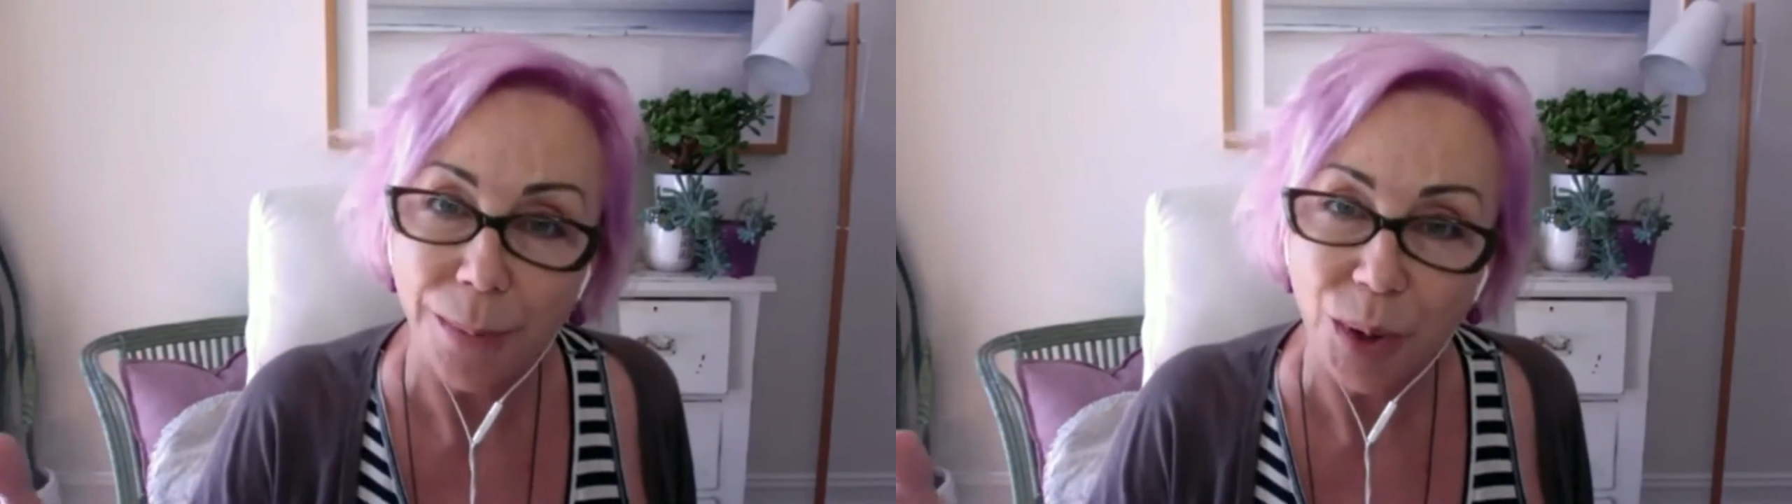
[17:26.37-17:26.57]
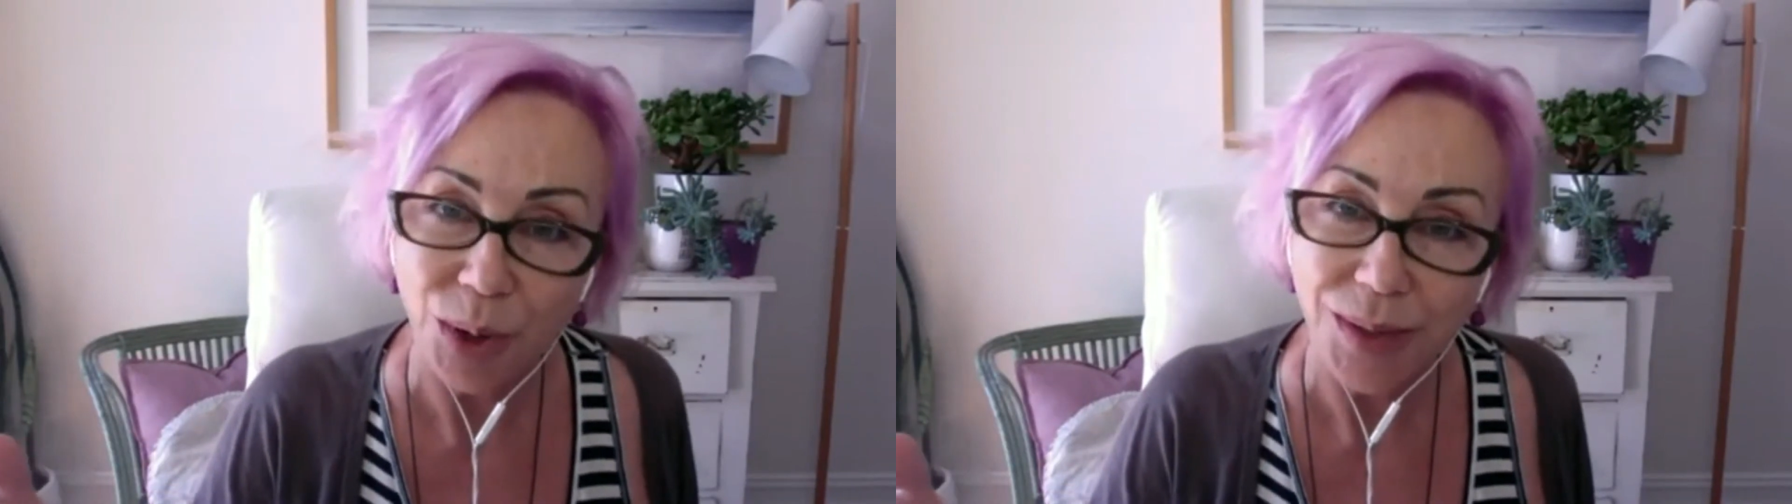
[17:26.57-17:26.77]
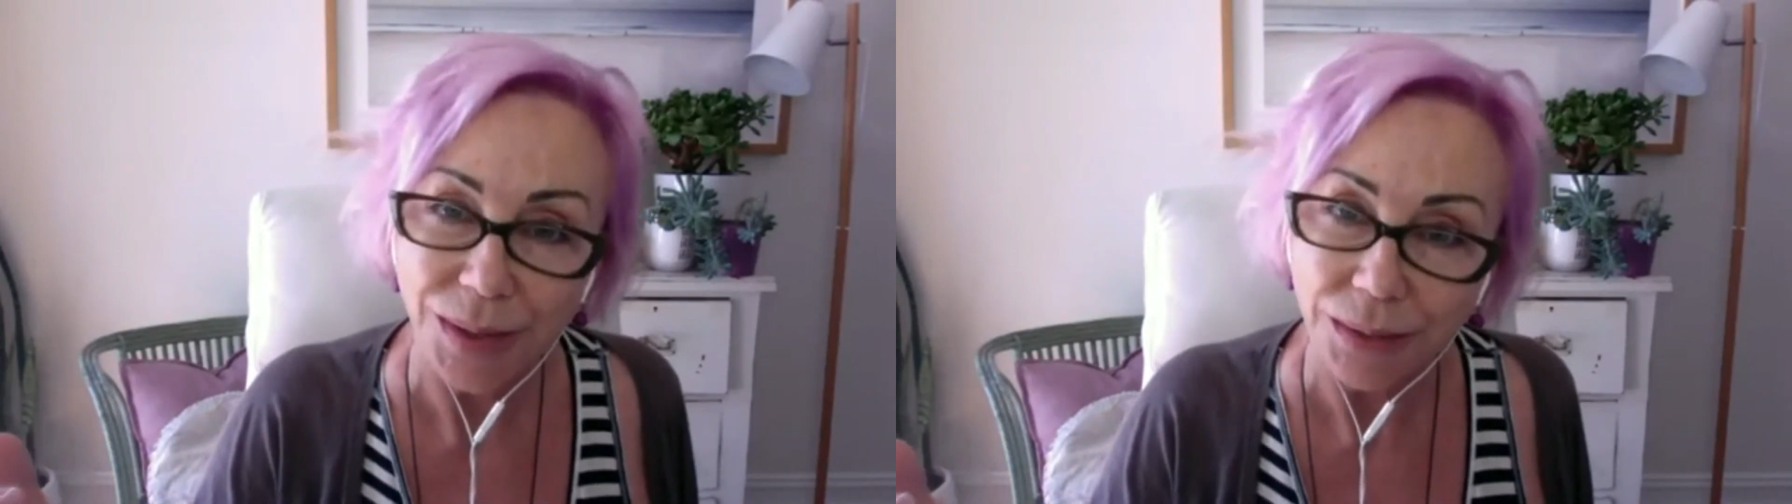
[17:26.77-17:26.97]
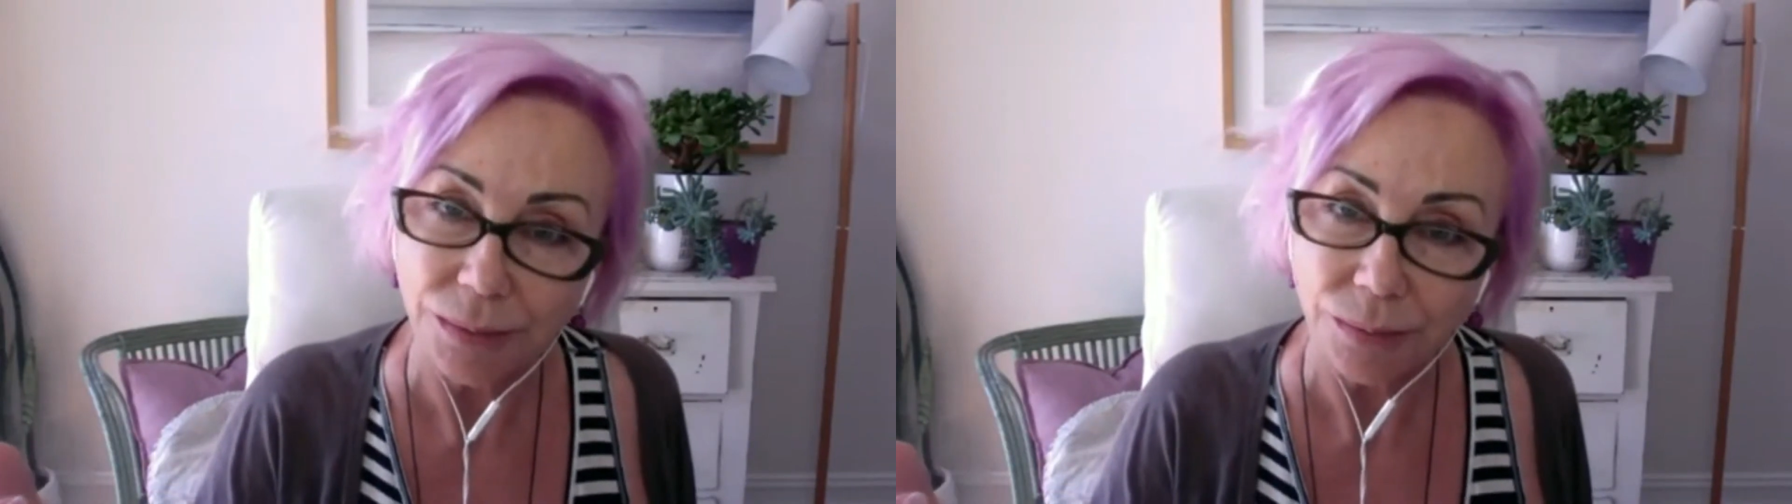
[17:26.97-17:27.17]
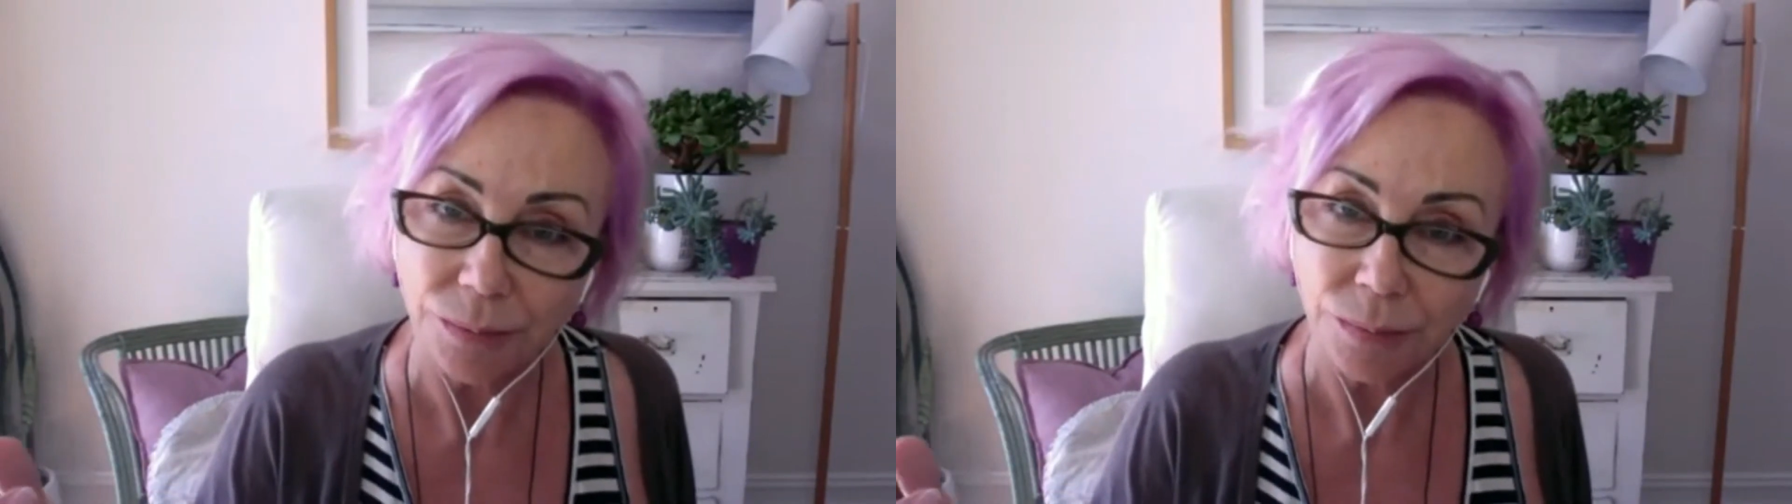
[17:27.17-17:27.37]
person.
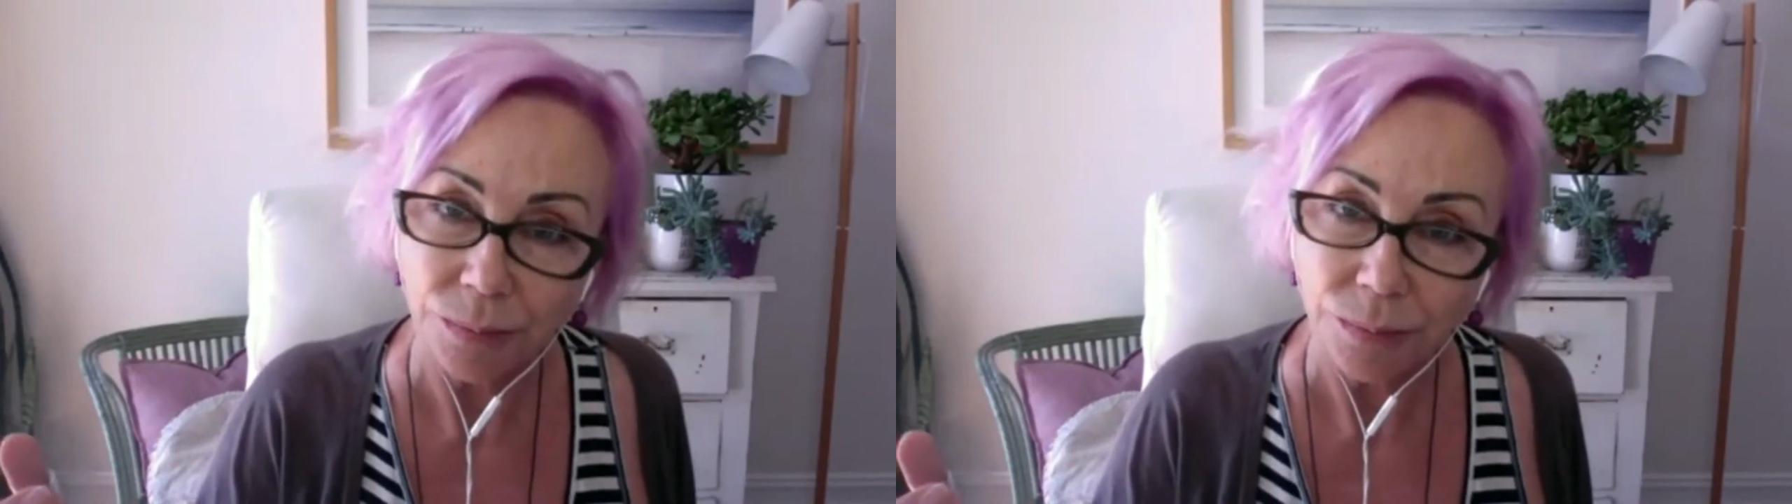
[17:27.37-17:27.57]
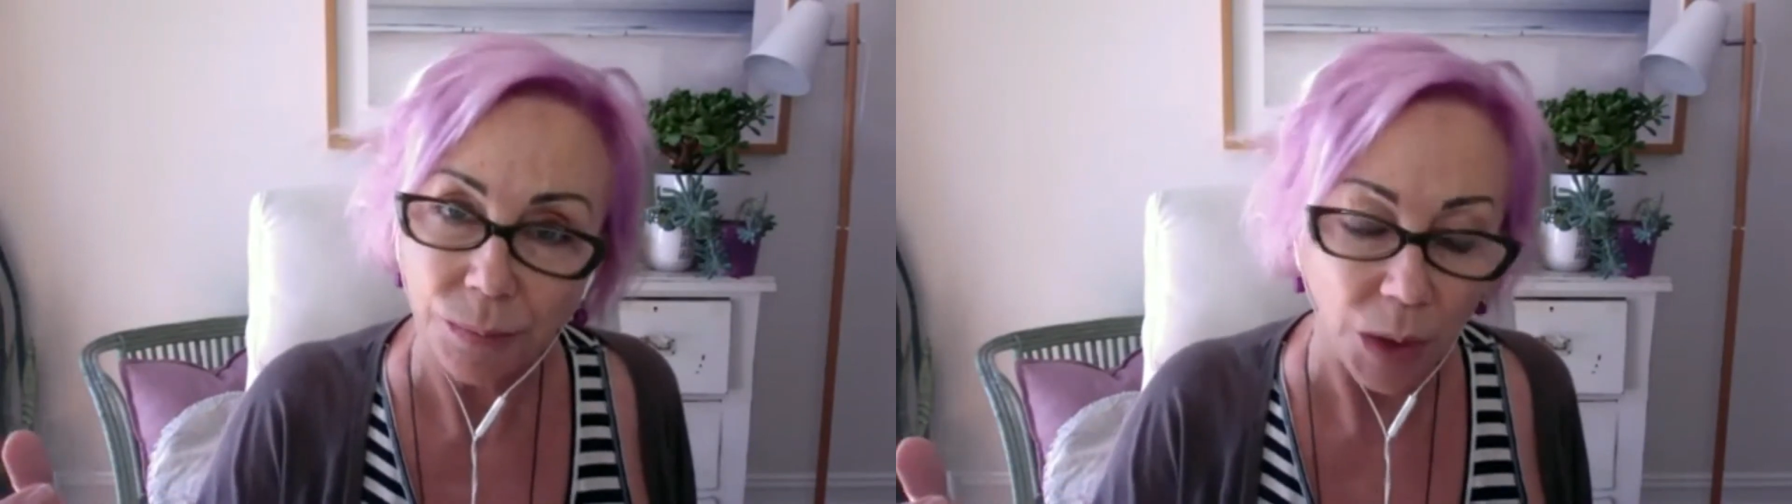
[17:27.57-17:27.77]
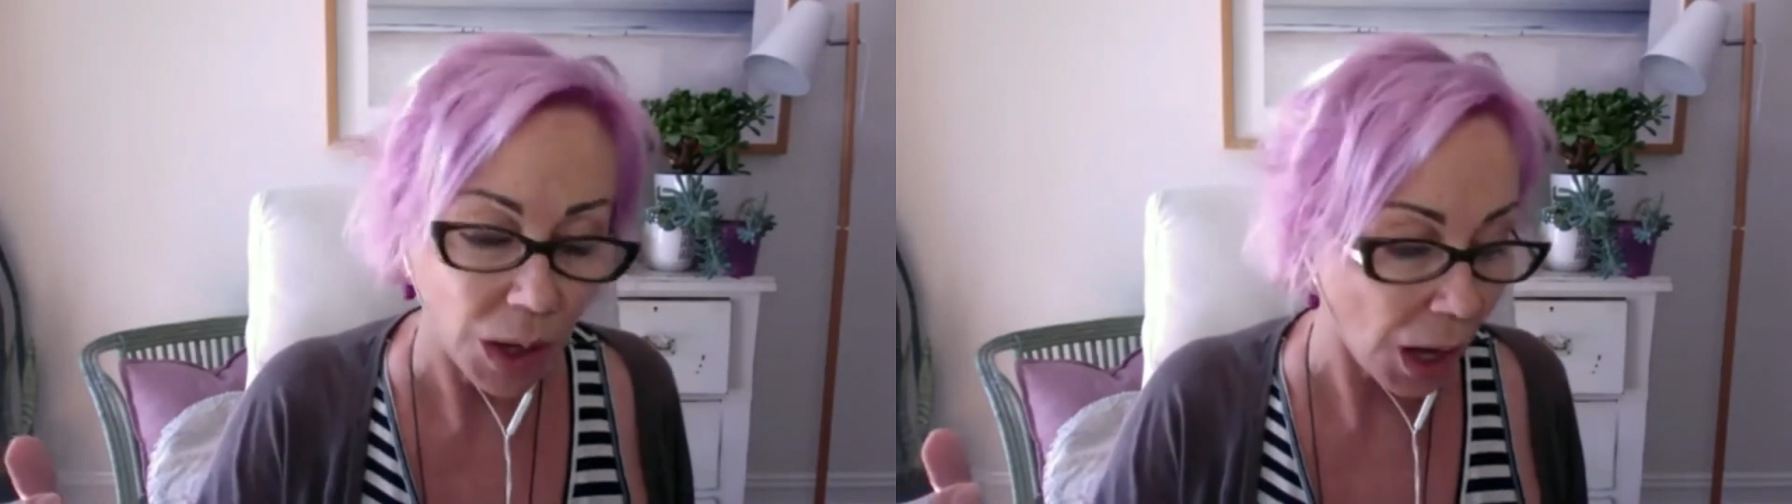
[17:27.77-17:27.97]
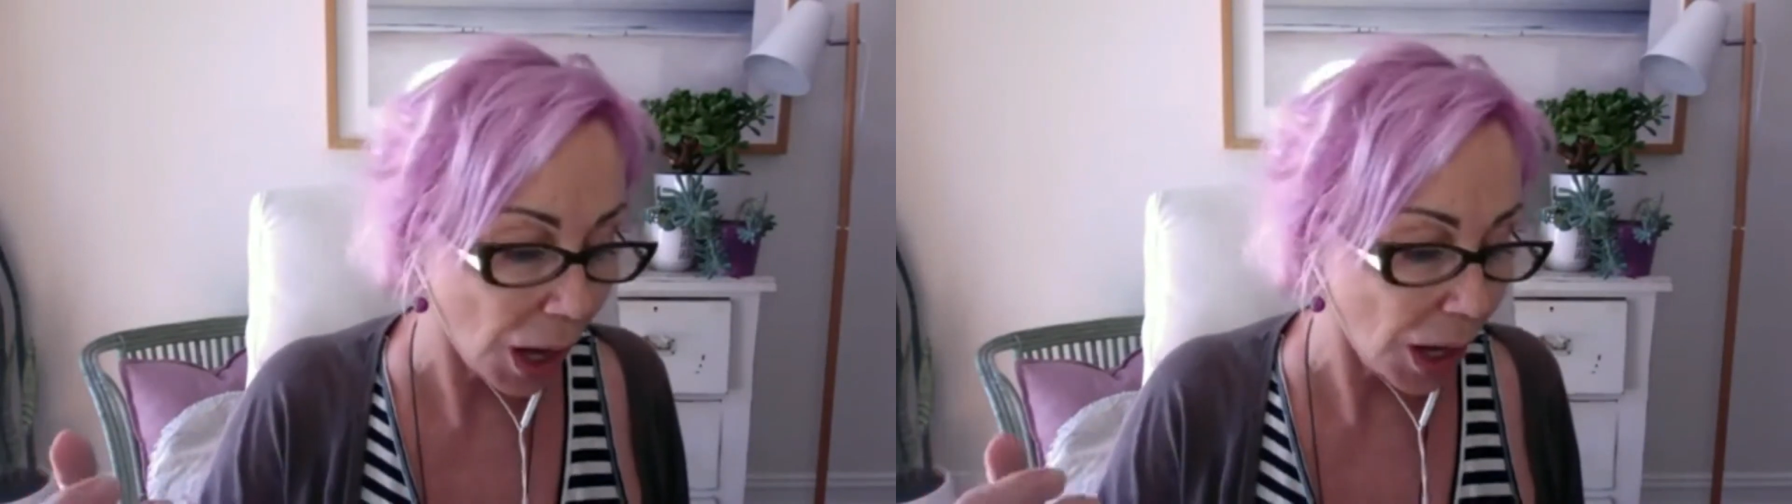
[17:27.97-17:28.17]
Okay?